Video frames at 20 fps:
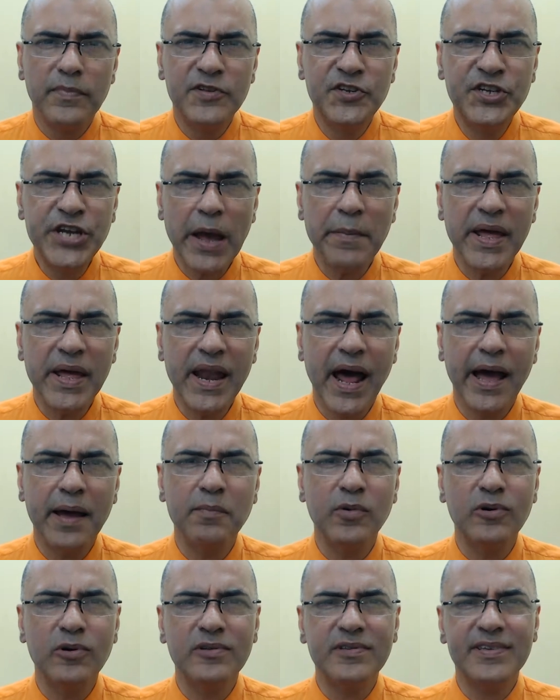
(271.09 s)
Gemini
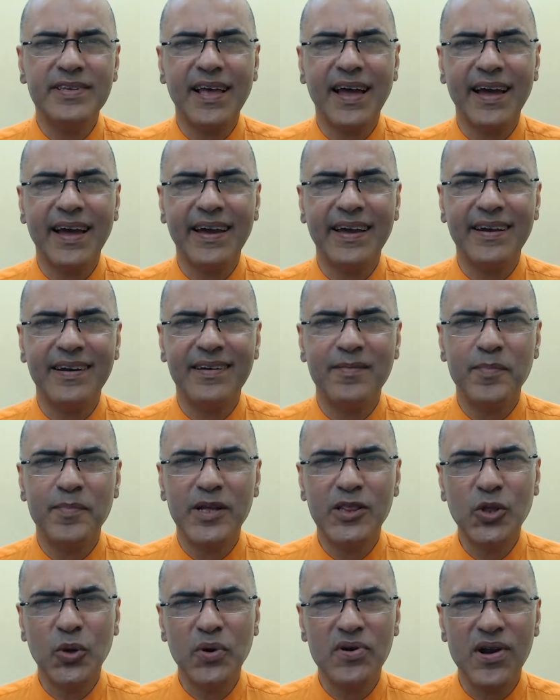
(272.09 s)
moon sign,
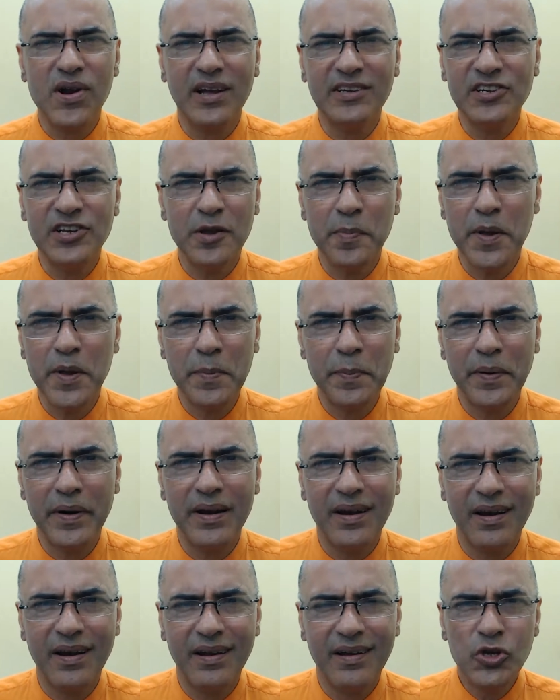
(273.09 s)
Mithun Rashi
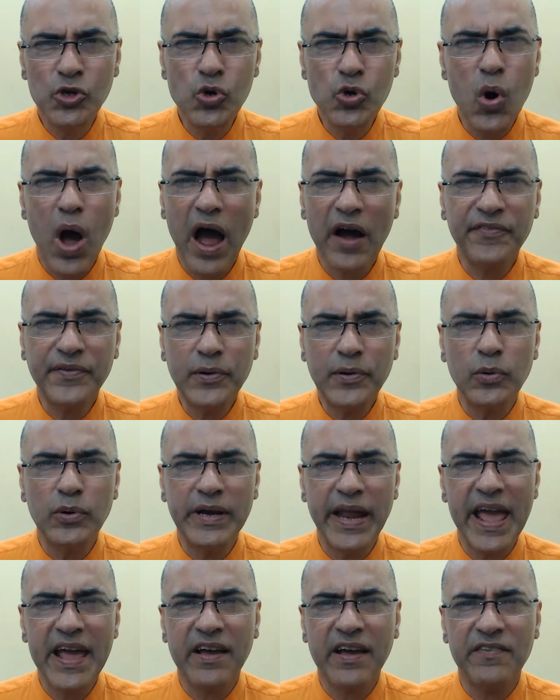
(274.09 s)
people, you have to
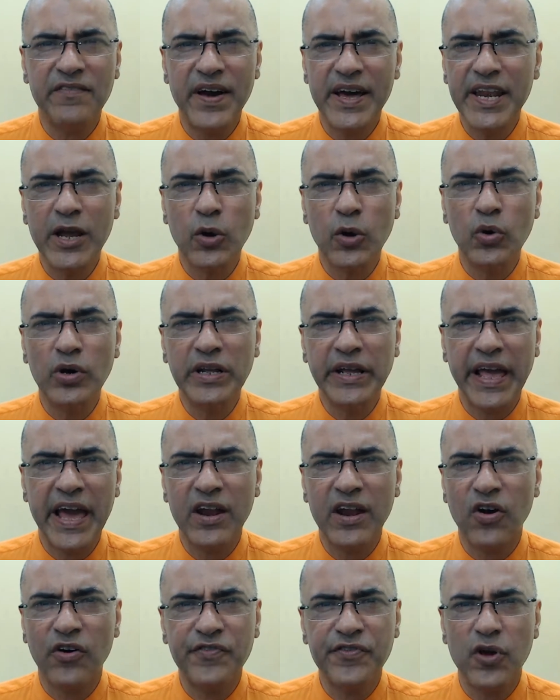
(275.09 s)
take very good
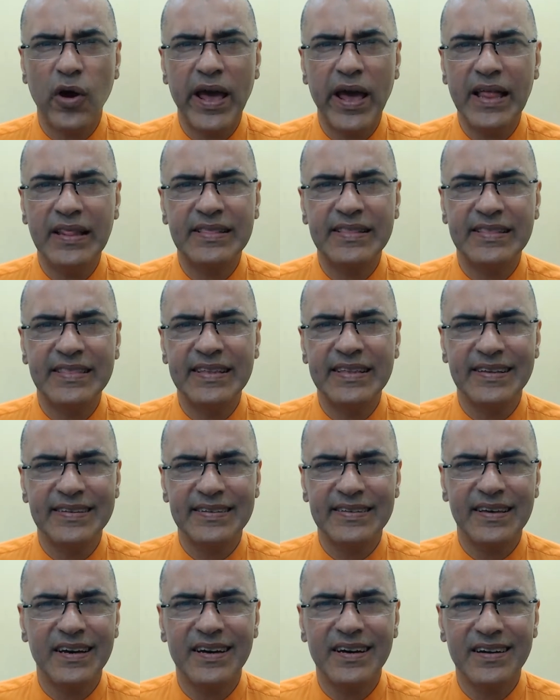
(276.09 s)
care of your health
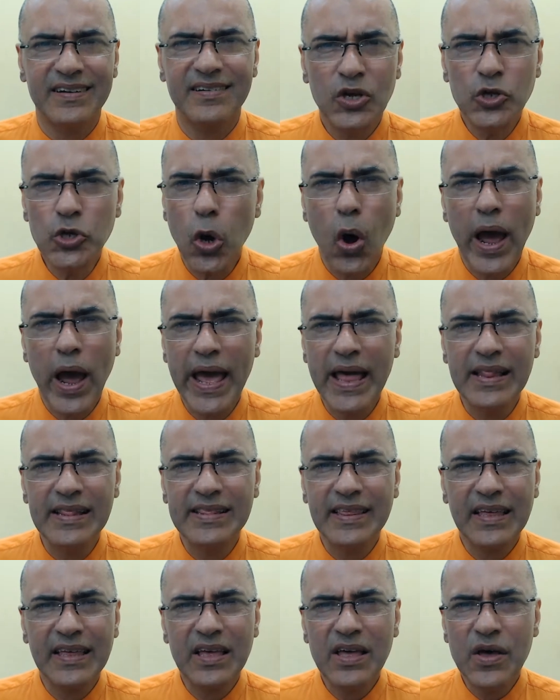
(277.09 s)
this year. Your
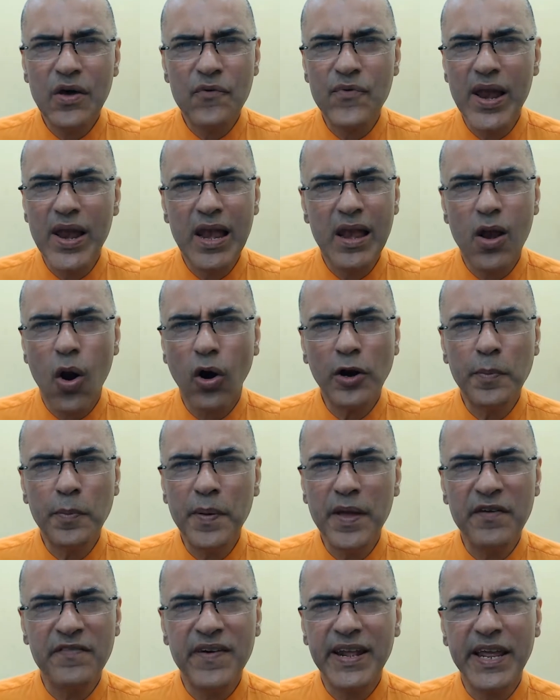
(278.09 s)
health will not
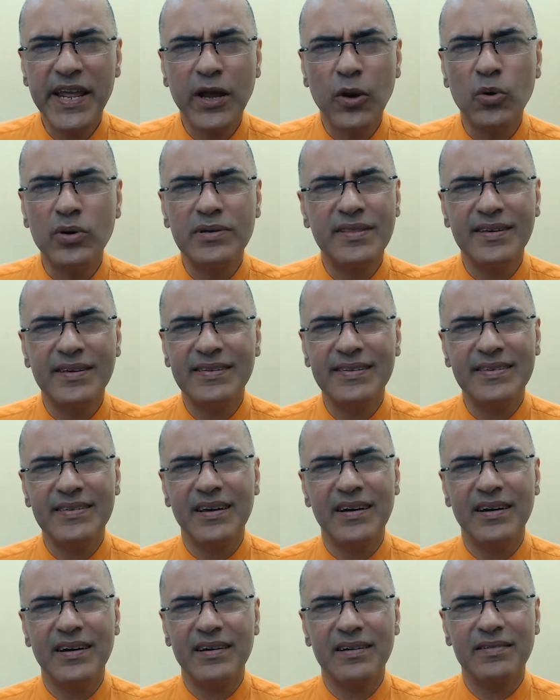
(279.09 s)
be very good this
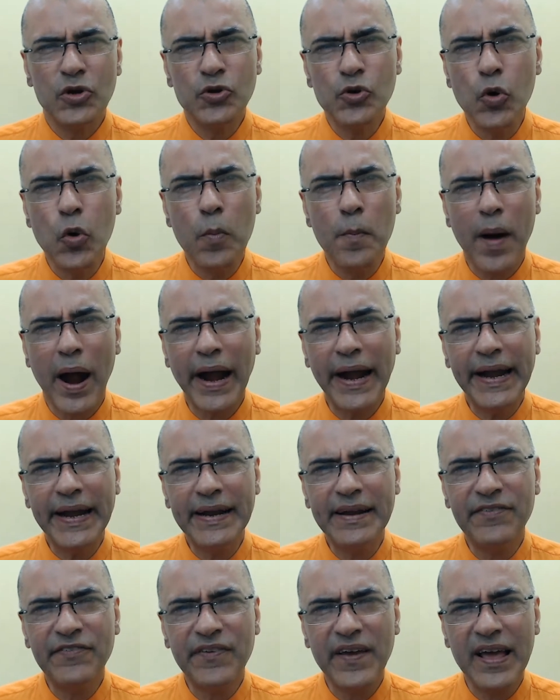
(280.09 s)
year. You
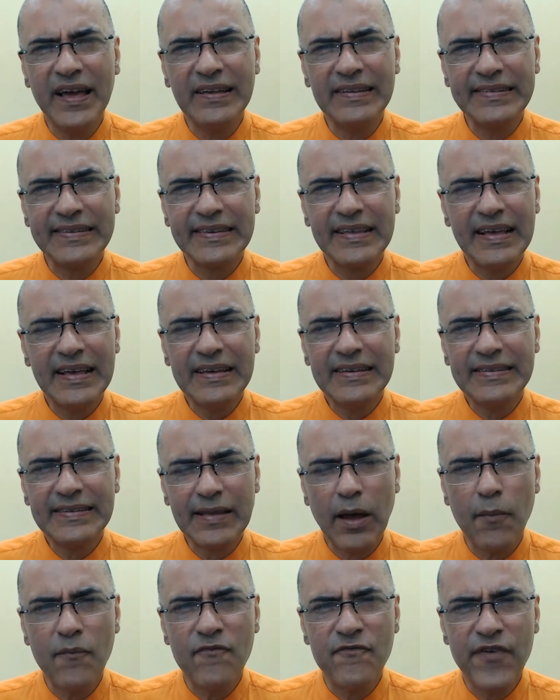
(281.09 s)
might face
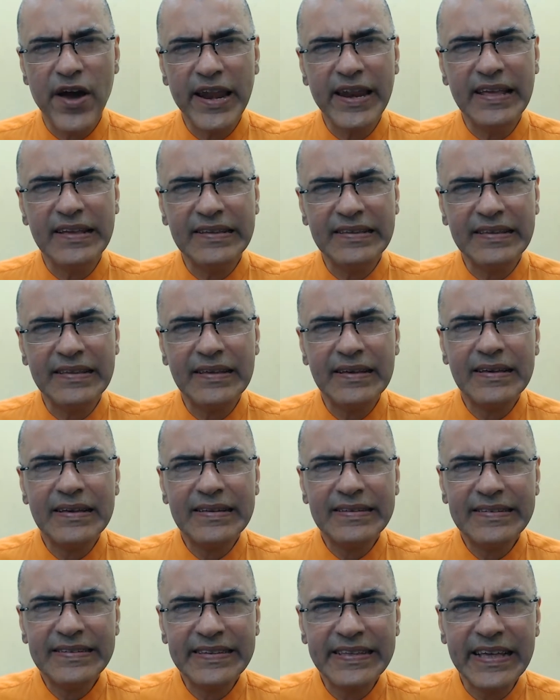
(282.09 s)
some very
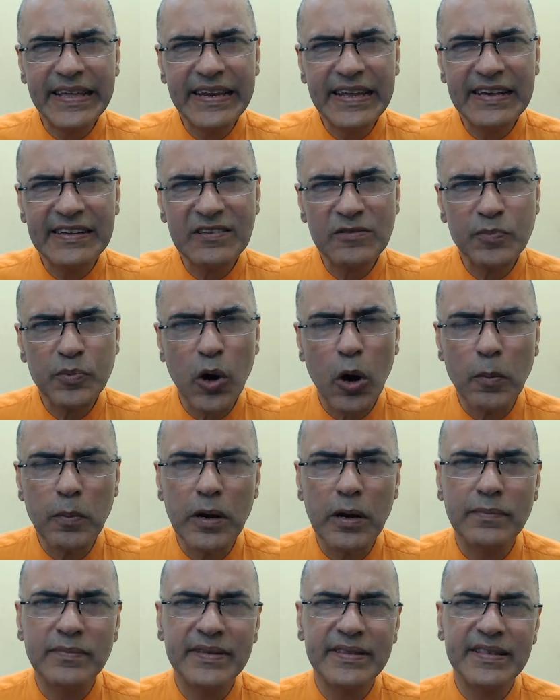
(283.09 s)
serious
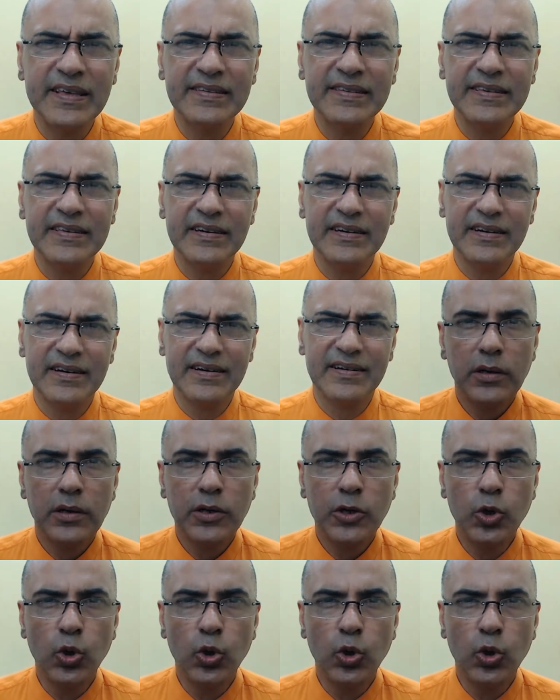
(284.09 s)
problems this year.